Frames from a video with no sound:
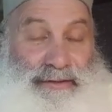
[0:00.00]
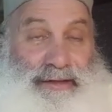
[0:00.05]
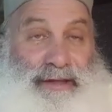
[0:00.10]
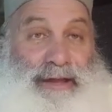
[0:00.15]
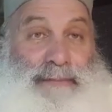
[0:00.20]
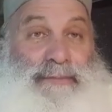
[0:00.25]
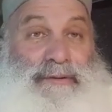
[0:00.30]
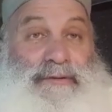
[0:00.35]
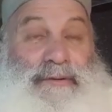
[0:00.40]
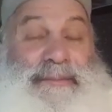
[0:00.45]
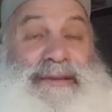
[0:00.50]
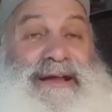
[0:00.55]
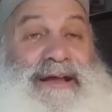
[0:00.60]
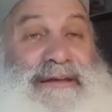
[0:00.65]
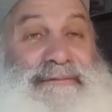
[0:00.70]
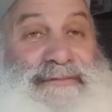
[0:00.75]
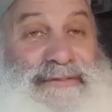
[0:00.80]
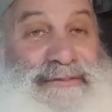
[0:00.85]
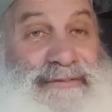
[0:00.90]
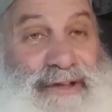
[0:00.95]
But Rabbi
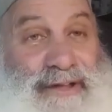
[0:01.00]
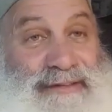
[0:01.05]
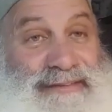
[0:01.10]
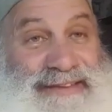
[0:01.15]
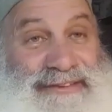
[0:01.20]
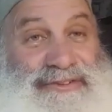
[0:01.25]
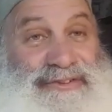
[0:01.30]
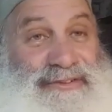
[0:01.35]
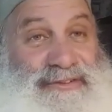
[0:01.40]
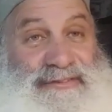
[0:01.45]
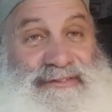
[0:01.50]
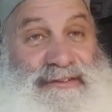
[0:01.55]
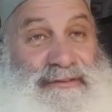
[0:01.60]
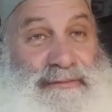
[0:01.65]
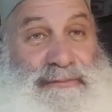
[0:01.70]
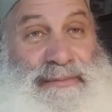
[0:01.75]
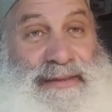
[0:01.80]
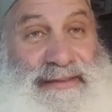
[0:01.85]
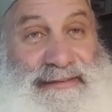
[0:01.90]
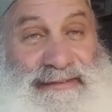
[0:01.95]
Chaim Vital teaches us an
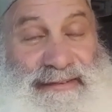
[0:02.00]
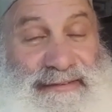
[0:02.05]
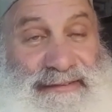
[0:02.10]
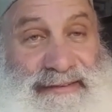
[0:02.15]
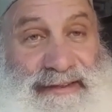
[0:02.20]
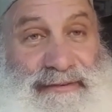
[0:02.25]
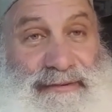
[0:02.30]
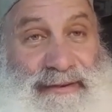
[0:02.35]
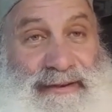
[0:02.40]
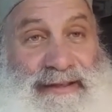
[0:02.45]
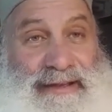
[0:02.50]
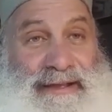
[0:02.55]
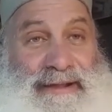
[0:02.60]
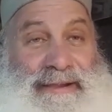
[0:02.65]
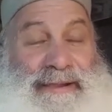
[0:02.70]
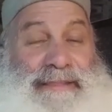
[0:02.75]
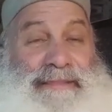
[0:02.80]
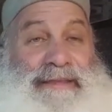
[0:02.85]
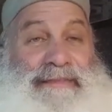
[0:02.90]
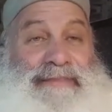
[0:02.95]
amazing secret.
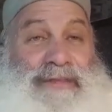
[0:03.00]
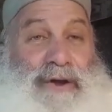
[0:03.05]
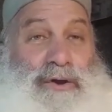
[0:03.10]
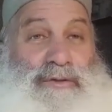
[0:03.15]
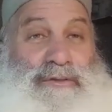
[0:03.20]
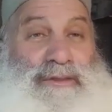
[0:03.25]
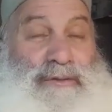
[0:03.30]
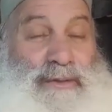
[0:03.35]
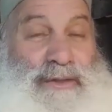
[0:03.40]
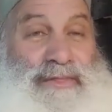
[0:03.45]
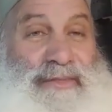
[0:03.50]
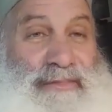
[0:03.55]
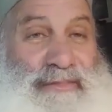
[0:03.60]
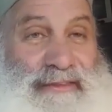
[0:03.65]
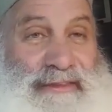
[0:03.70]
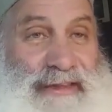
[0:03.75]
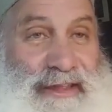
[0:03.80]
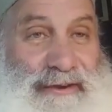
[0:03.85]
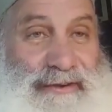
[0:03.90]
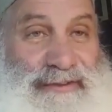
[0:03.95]
That the only way that the
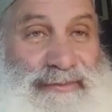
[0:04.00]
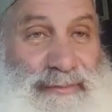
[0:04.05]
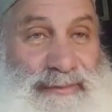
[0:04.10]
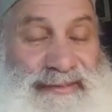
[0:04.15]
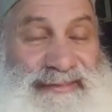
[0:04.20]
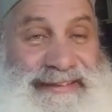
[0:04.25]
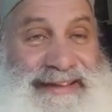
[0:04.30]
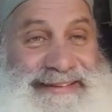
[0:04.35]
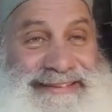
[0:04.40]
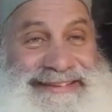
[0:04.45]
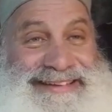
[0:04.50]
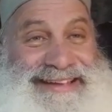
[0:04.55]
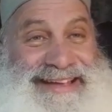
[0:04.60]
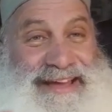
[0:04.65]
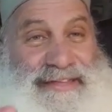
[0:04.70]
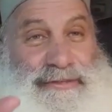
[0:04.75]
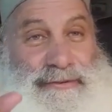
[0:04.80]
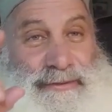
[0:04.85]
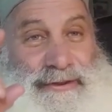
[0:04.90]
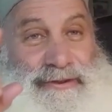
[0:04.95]
letters will stay
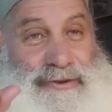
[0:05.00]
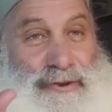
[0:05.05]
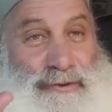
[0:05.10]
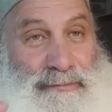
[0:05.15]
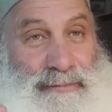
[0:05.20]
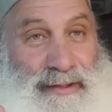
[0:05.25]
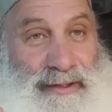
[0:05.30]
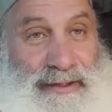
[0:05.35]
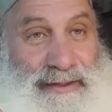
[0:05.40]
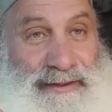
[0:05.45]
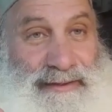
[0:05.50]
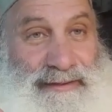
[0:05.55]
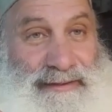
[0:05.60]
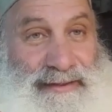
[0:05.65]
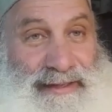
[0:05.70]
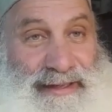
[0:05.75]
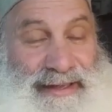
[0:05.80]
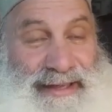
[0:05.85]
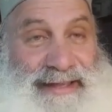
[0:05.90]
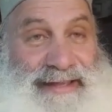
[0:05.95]
together in your mind
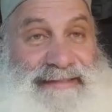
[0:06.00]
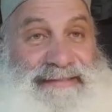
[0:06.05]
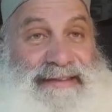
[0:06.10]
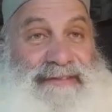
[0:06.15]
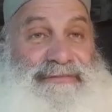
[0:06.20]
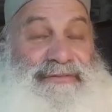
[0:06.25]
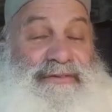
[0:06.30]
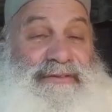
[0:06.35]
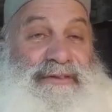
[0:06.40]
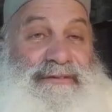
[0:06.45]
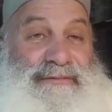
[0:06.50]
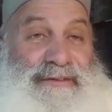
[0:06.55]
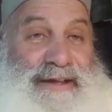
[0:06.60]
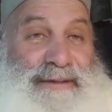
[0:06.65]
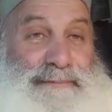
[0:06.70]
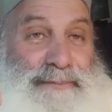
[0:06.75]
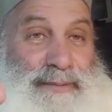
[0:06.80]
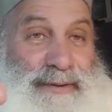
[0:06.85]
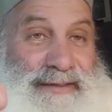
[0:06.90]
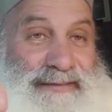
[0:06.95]
is if the
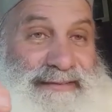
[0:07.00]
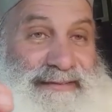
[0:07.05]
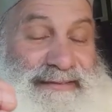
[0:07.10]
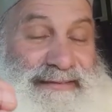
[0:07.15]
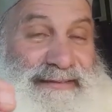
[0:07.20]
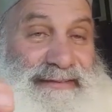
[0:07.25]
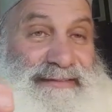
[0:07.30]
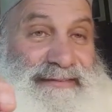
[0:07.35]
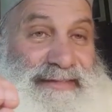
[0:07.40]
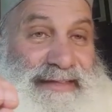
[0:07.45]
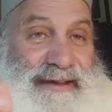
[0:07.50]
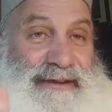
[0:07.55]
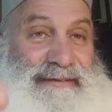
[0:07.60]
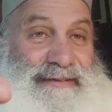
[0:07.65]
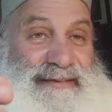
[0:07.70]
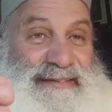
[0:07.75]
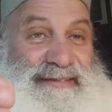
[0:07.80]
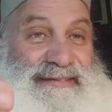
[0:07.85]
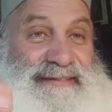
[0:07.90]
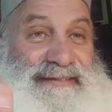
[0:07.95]
divine presence is there
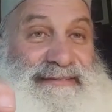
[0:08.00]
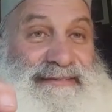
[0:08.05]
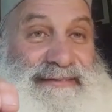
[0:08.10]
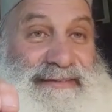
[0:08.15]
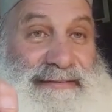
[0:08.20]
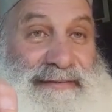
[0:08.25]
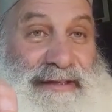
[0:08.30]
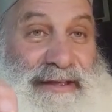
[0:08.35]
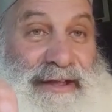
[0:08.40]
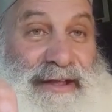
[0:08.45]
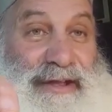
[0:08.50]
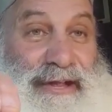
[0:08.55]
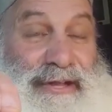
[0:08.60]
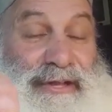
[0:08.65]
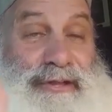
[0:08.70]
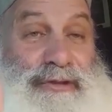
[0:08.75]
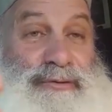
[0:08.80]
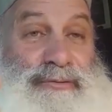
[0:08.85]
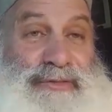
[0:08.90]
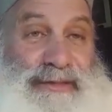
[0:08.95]
to
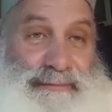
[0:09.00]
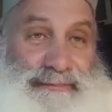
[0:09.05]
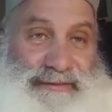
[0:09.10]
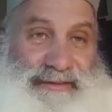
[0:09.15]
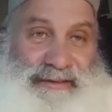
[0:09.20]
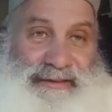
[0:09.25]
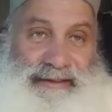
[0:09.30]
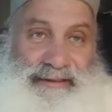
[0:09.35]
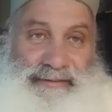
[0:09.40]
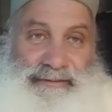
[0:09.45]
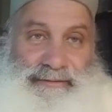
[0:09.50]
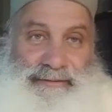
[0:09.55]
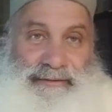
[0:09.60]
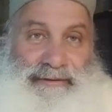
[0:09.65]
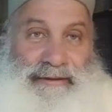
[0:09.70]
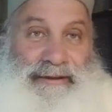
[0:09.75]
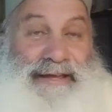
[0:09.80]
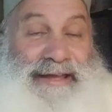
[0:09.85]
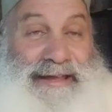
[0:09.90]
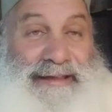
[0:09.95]
glue them together.
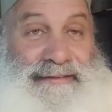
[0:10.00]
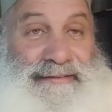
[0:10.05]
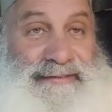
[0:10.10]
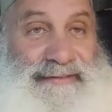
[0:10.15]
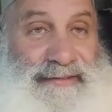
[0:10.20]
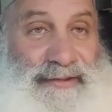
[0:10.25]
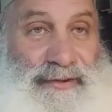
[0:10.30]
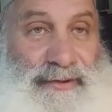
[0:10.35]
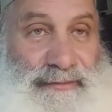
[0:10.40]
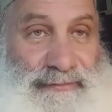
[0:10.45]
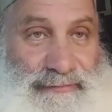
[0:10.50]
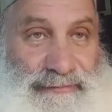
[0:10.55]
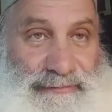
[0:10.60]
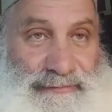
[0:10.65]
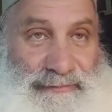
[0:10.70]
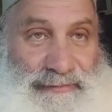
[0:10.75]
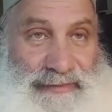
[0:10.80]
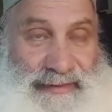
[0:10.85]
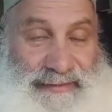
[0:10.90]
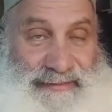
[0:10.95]
Ein
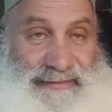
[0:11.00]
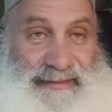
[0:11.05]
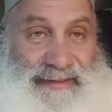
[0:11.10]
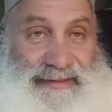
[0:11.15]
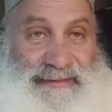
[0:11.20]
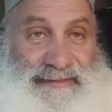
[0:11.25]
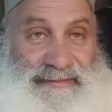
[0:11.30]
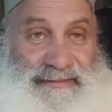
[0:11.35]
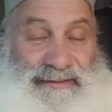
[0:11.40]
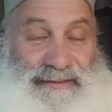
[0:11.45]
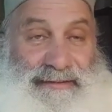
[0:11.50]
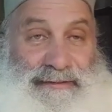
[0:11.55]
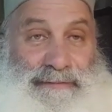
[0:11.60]
Sof, he says.